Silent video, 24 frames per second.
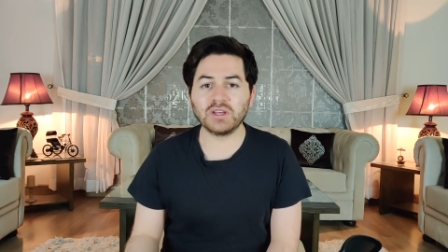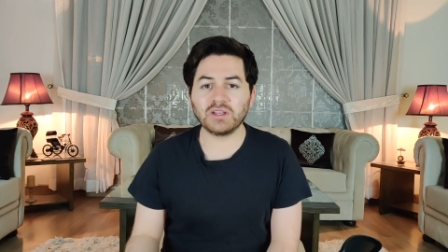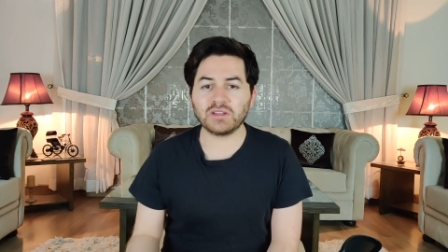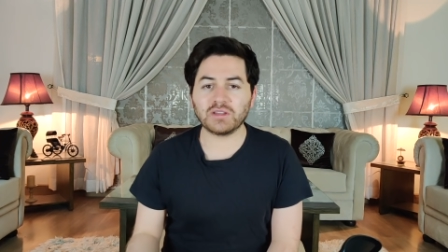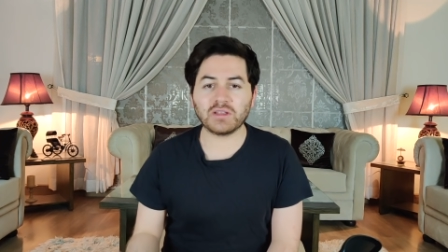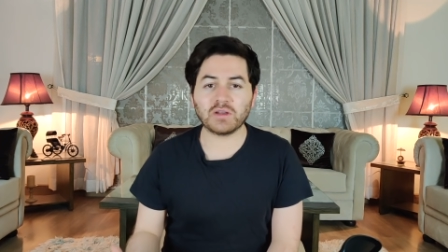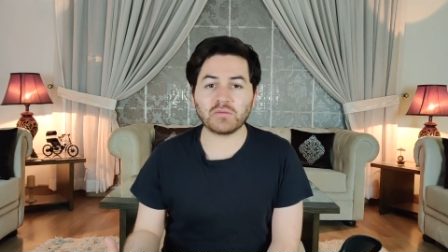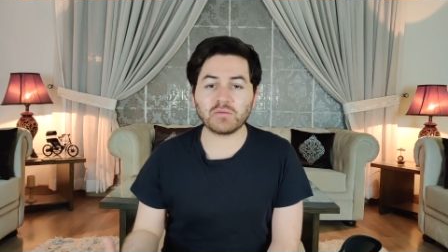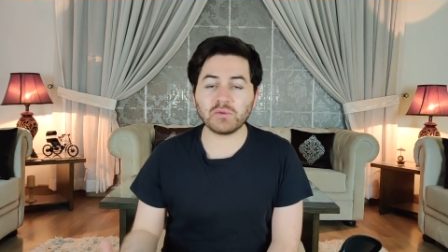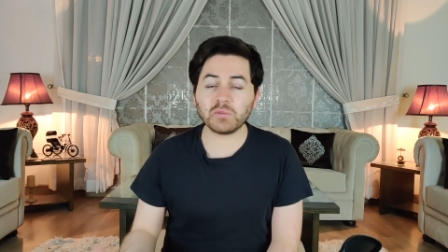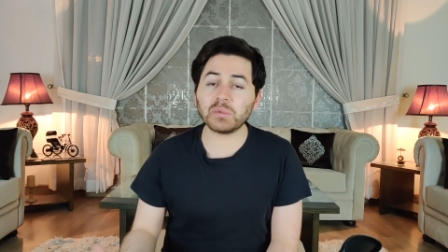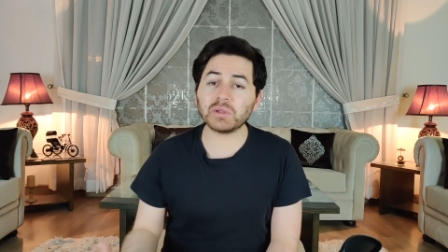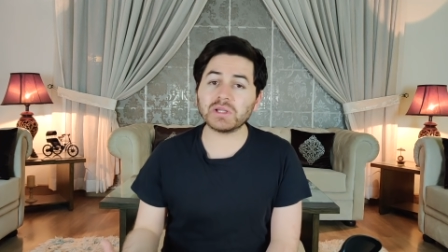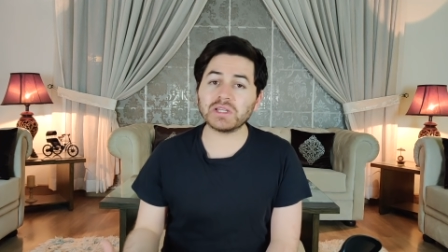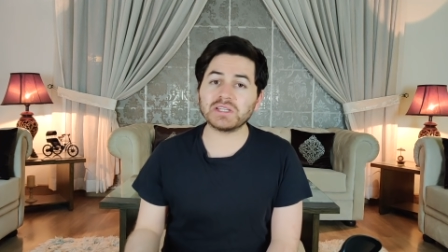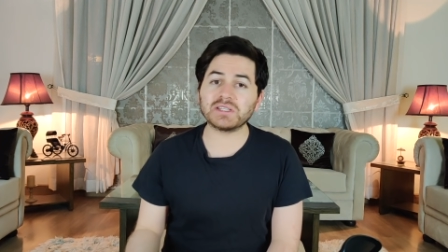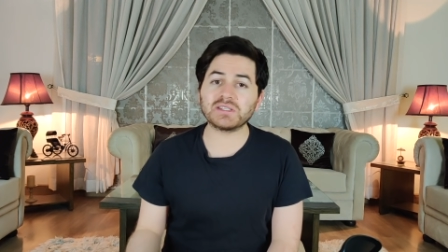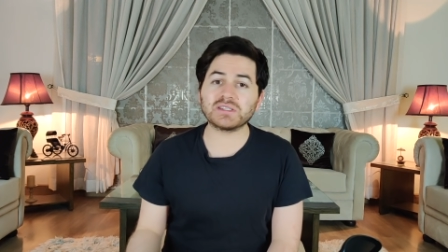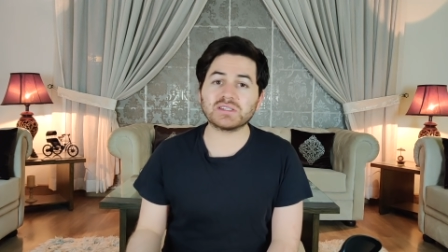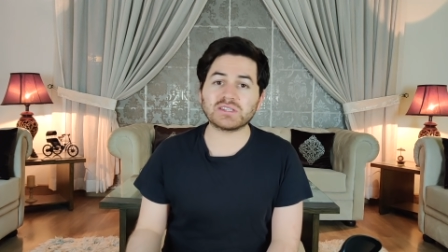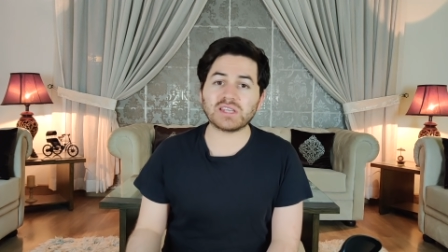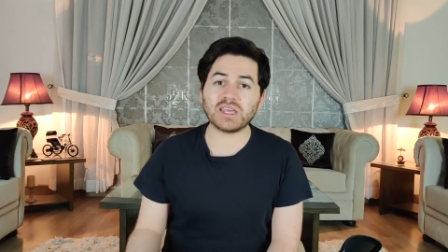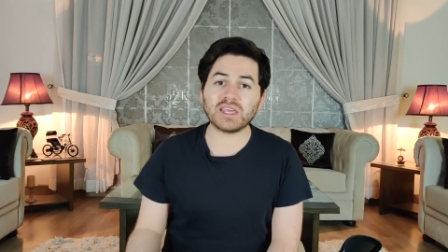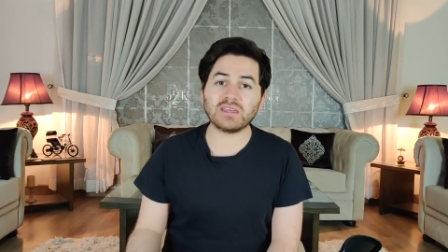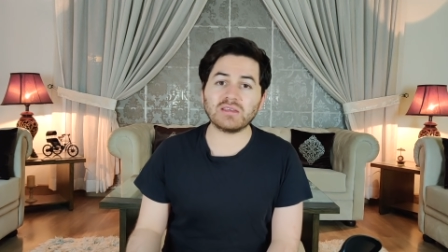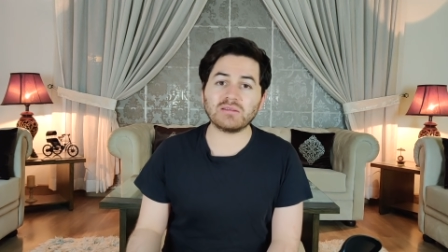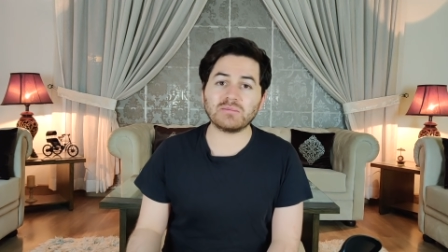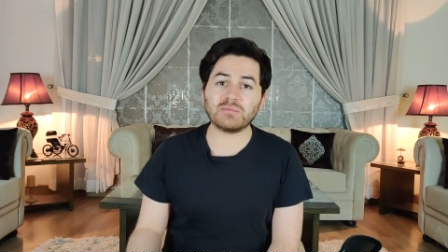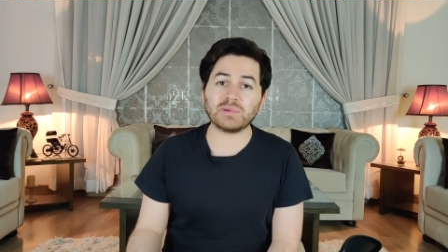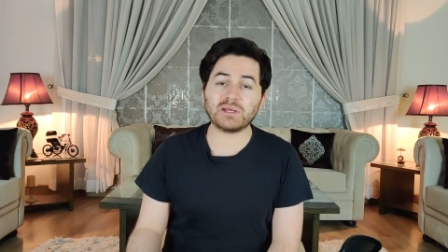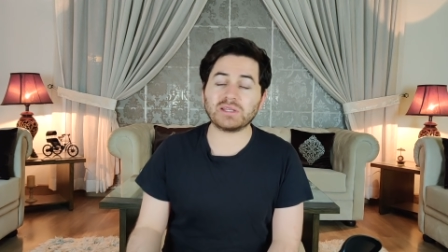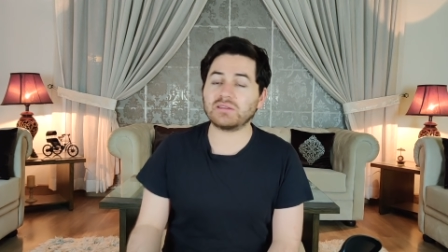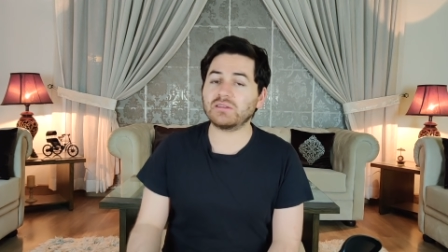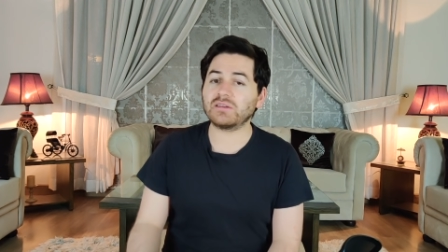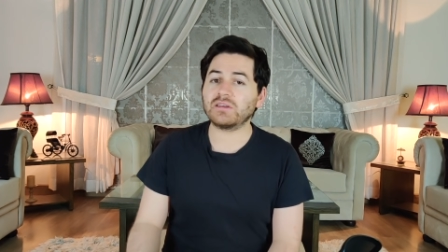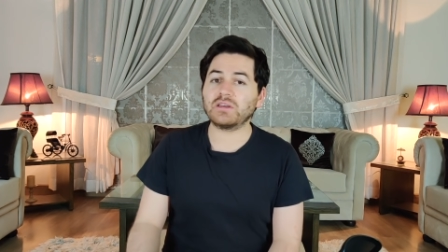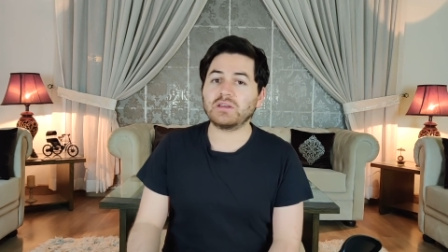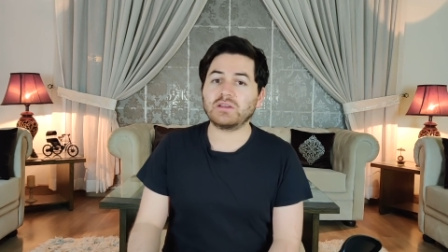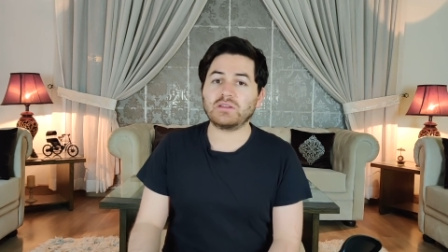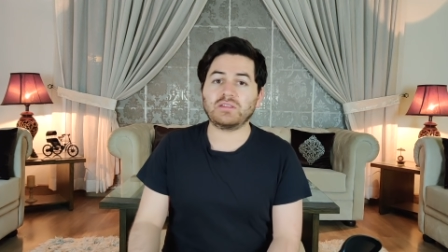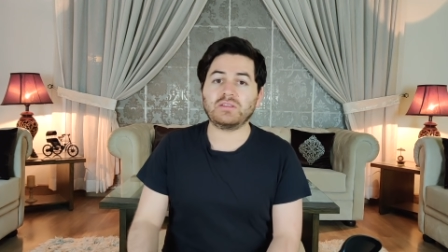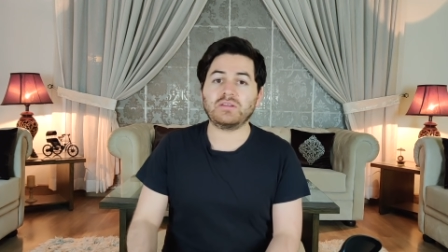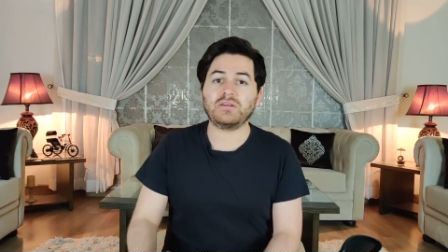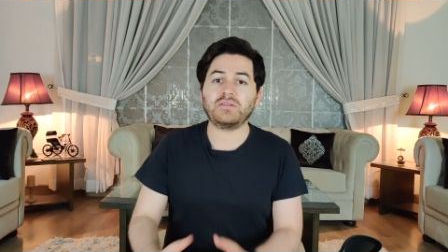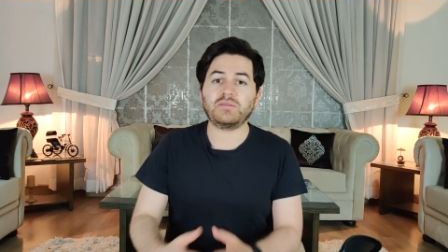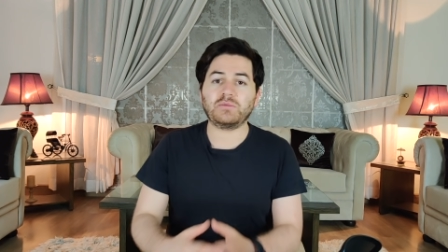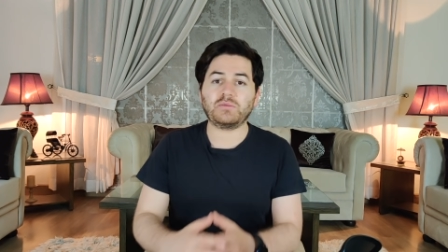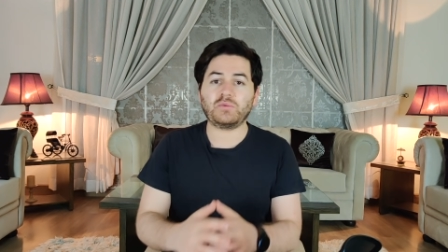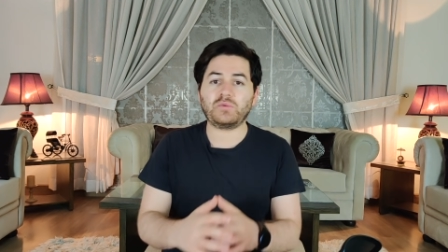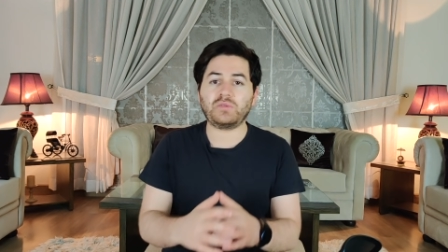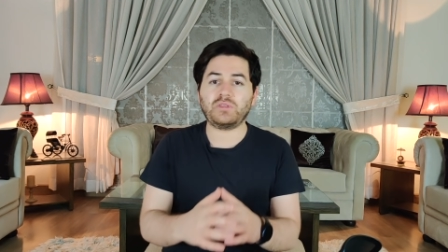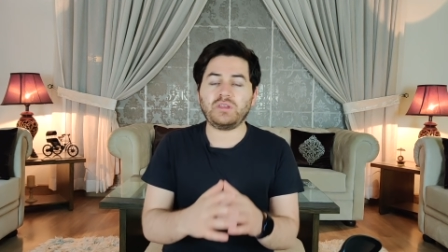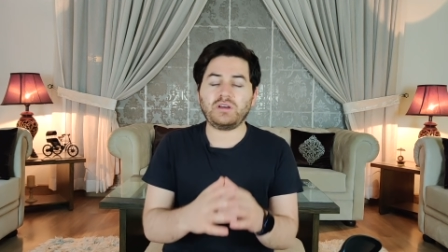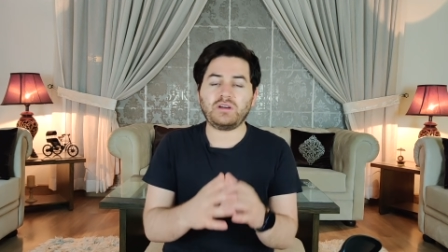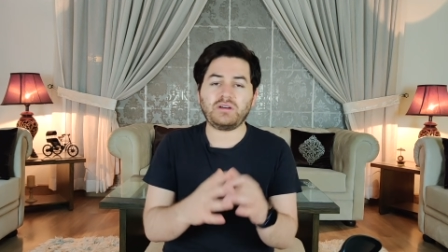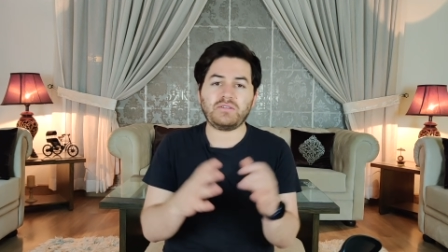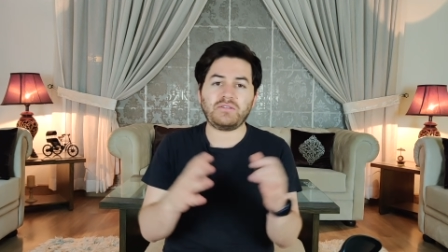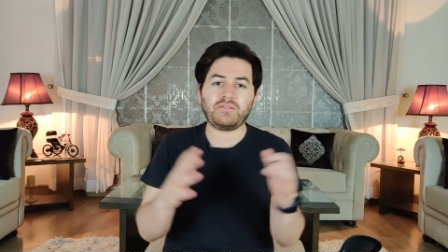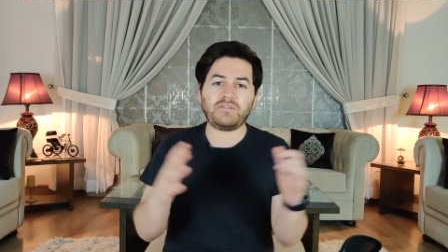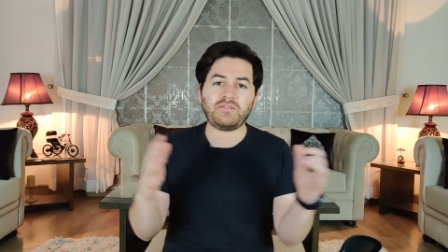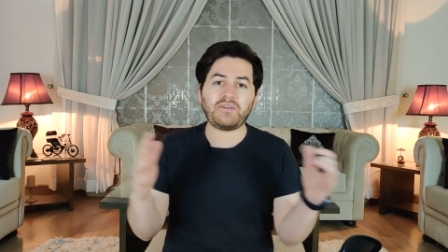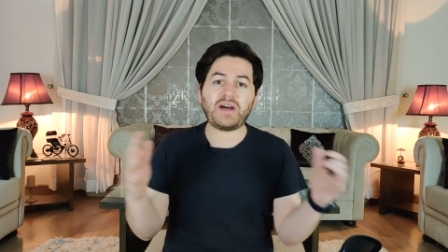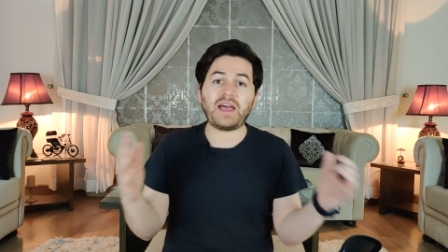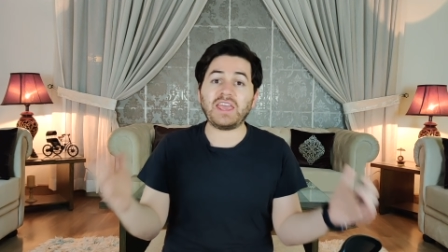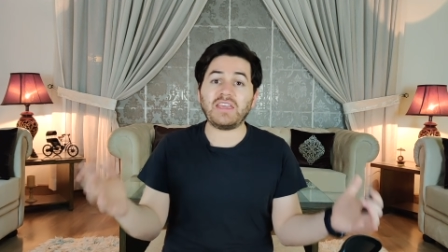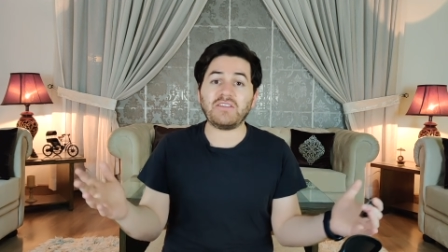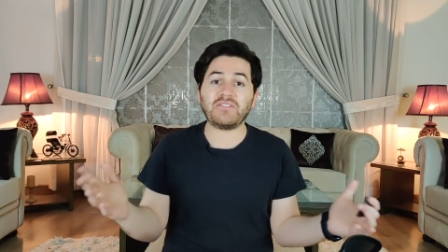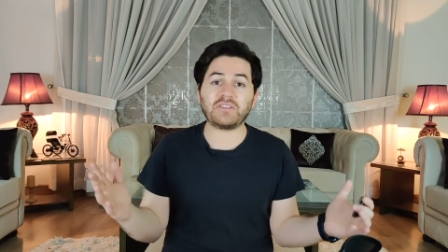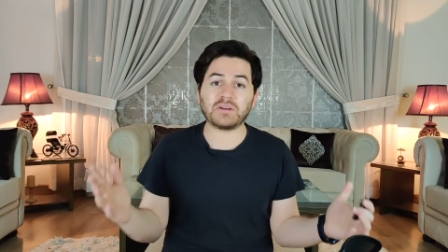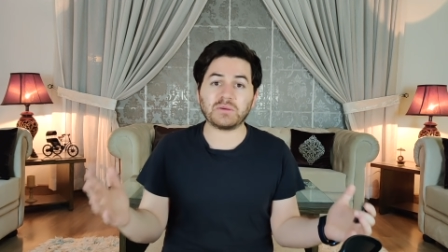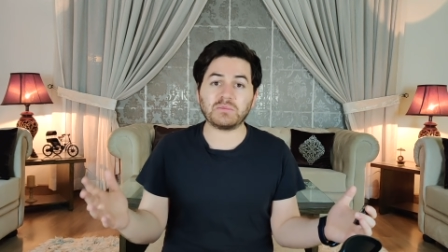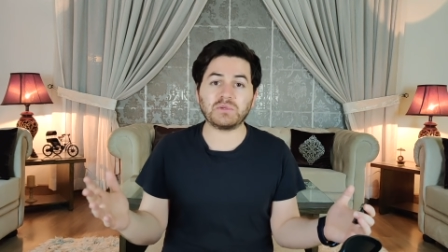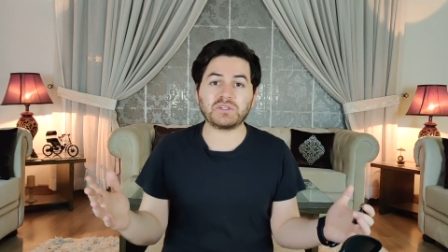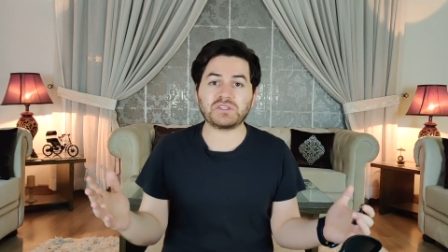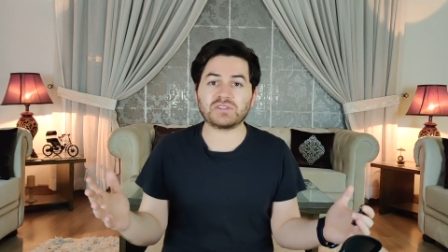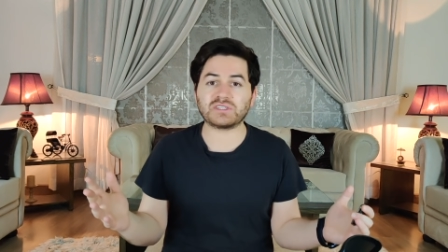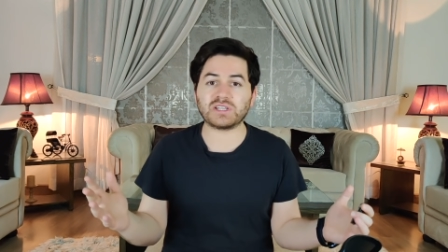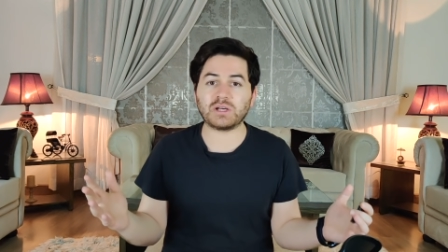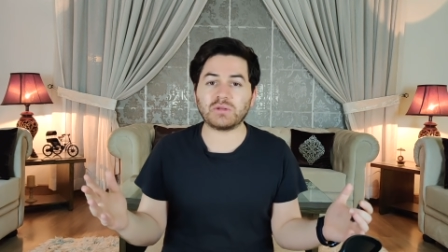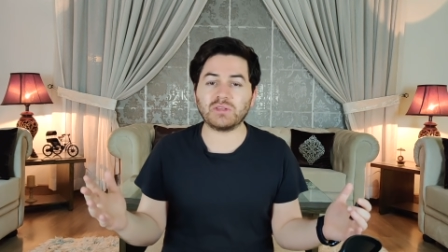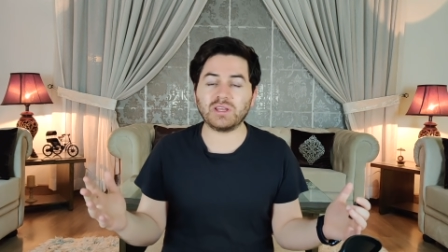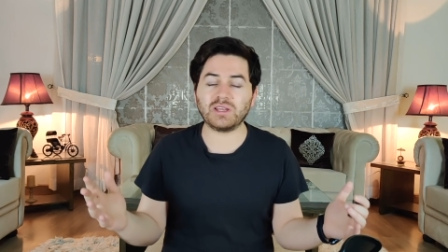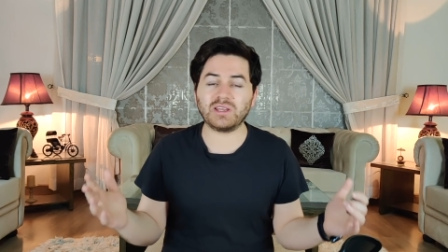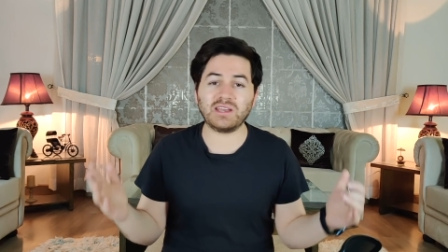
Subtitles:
Ripple is saying, but the 5 commissioners out there,